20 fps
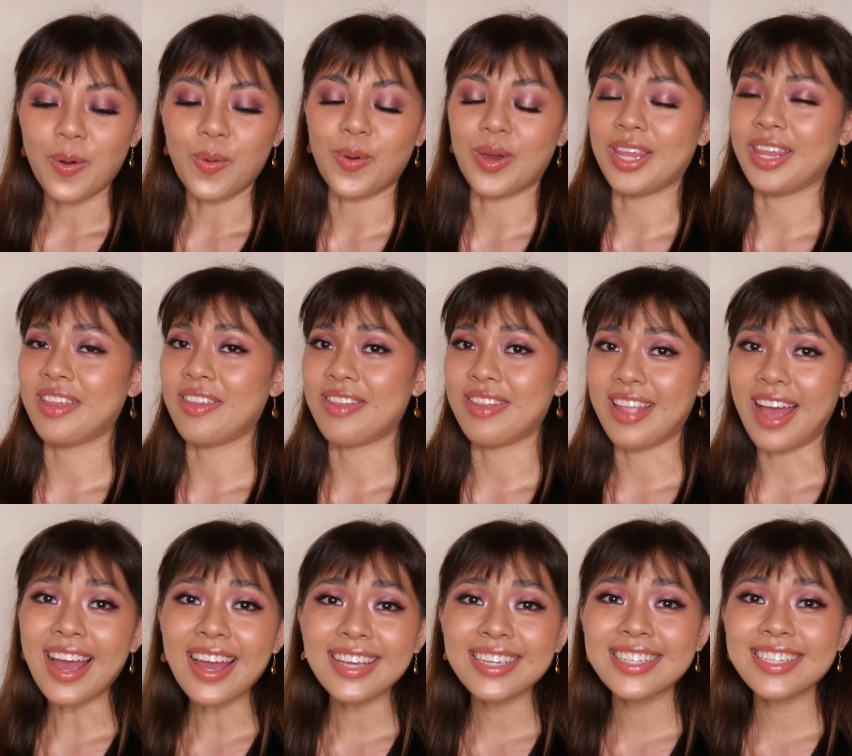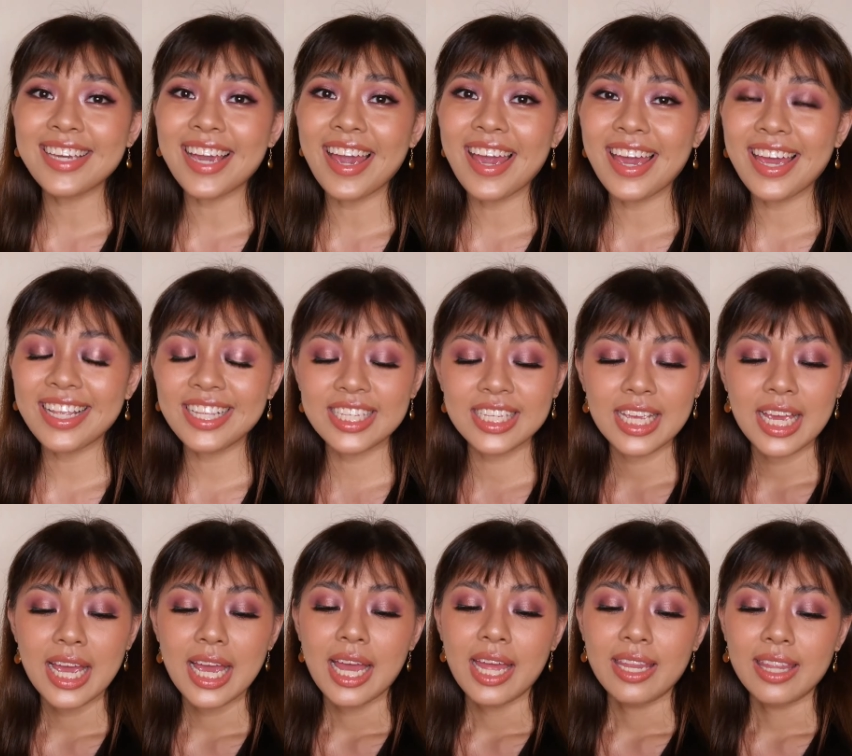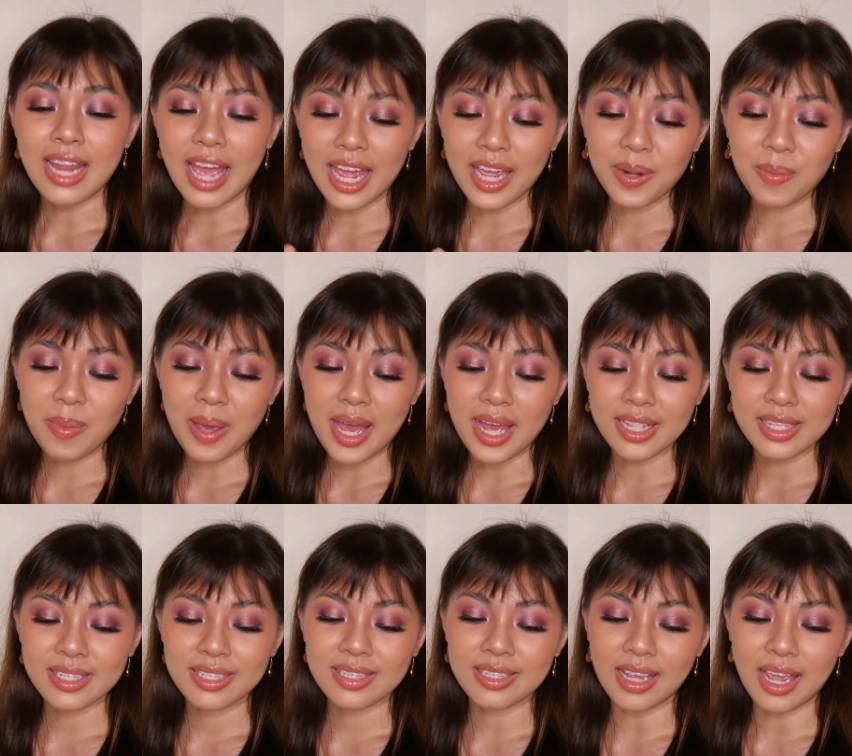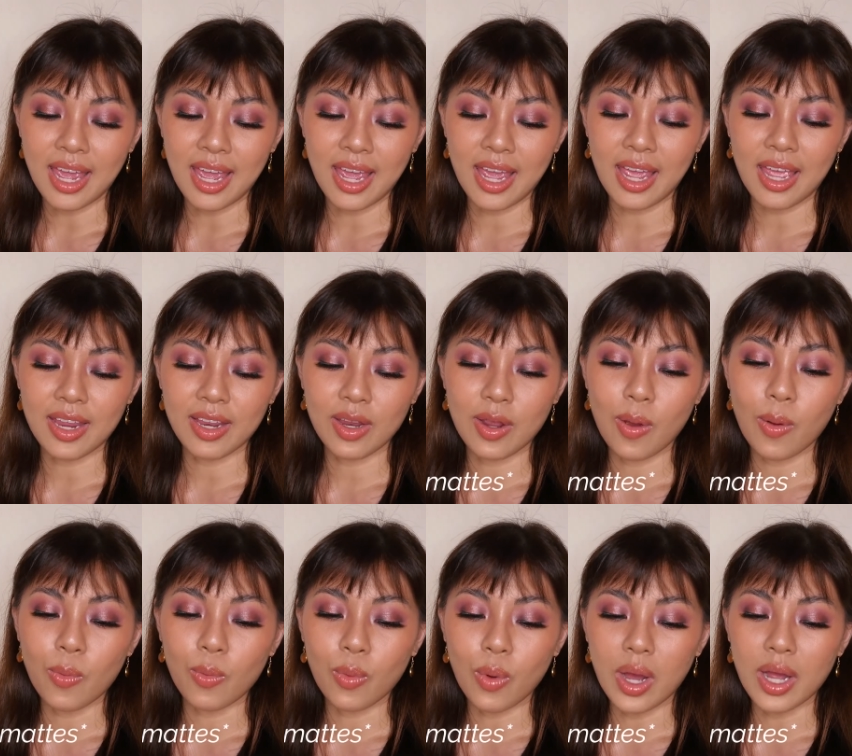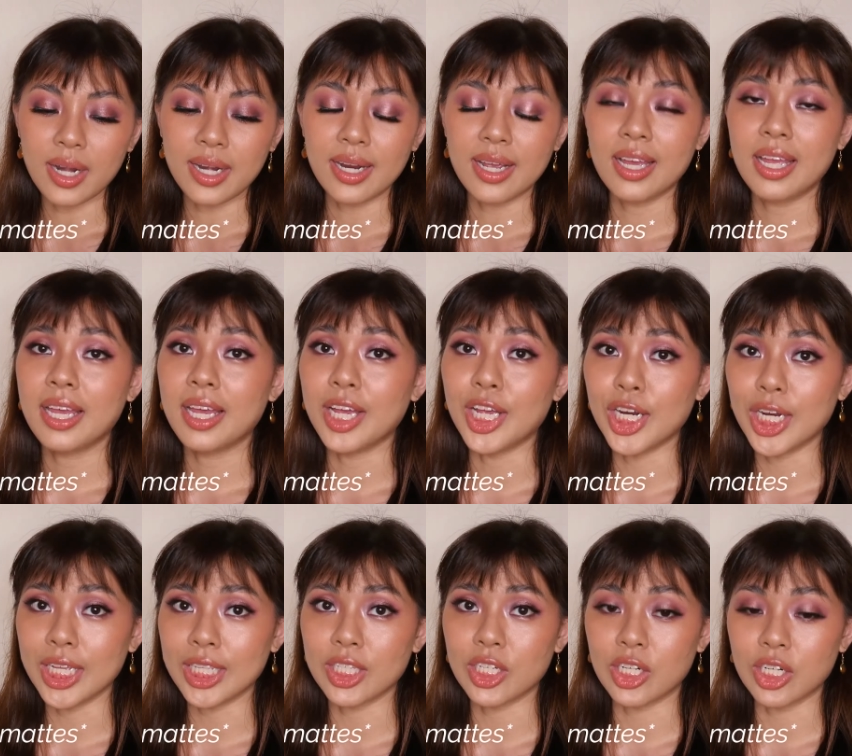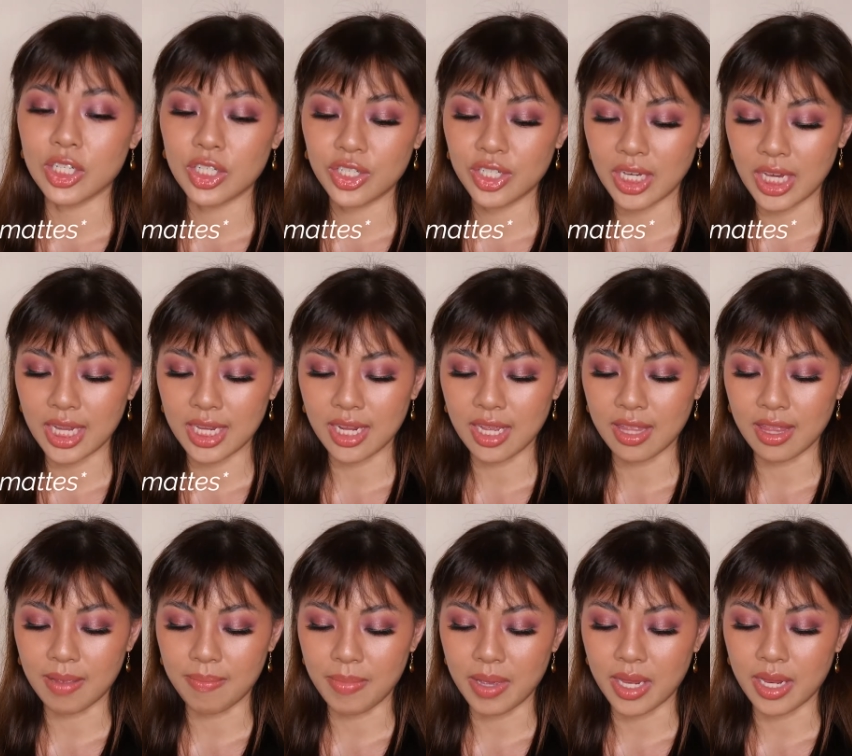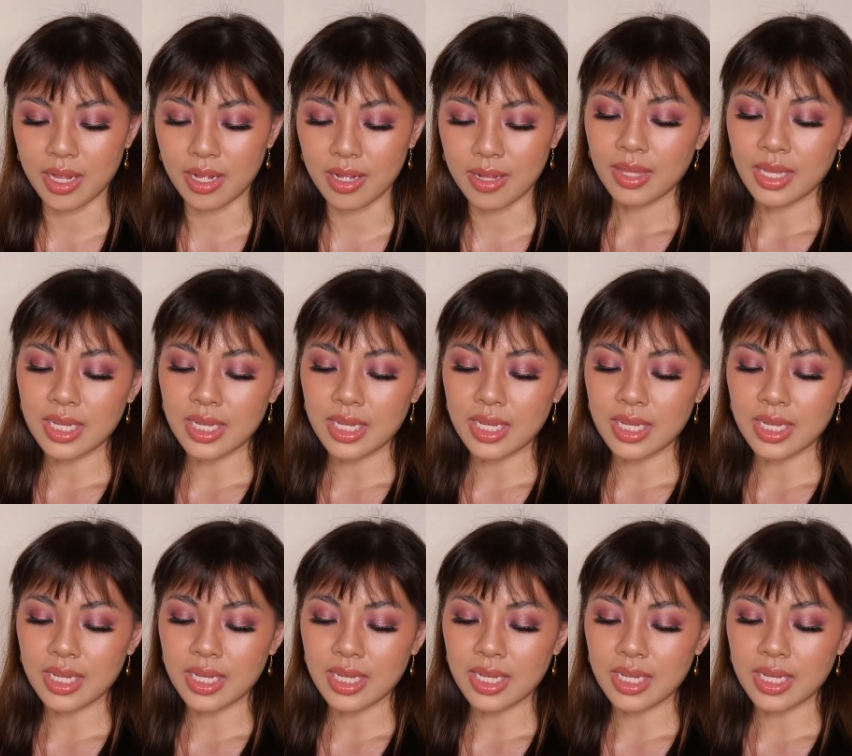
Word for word: with 9 shades, 9 mattes, and 1 glitter shade in the middle.